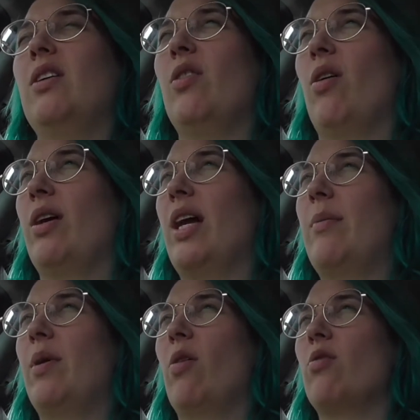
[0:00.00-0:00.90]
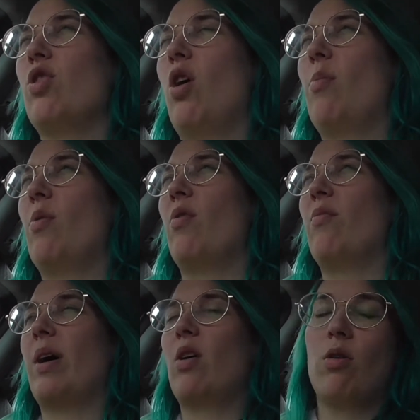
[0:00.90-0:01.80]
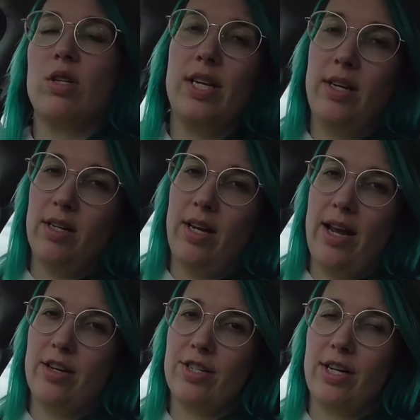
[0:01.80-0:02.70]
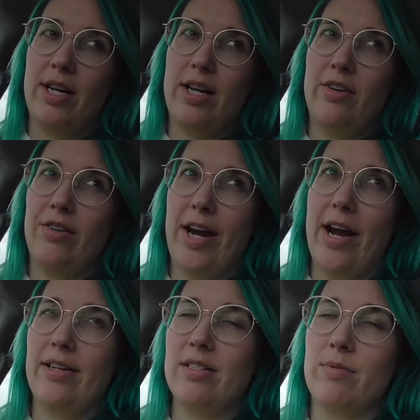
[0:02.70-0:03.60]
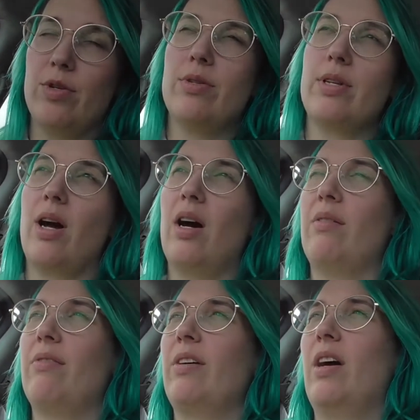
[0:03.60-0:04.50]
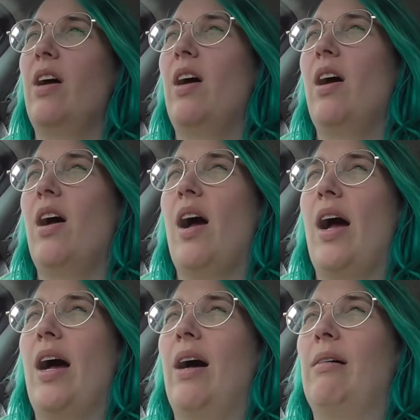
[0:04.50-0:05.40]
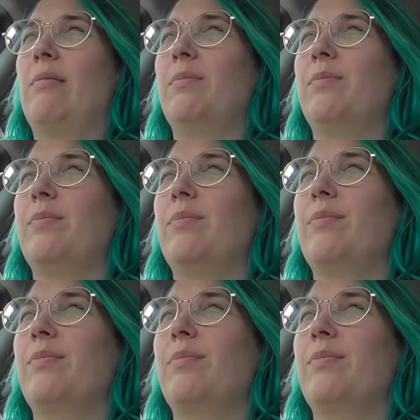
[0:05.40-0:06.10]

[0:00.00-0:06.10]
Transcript: you know, keeping on top of my content and actually creating some new stuff. But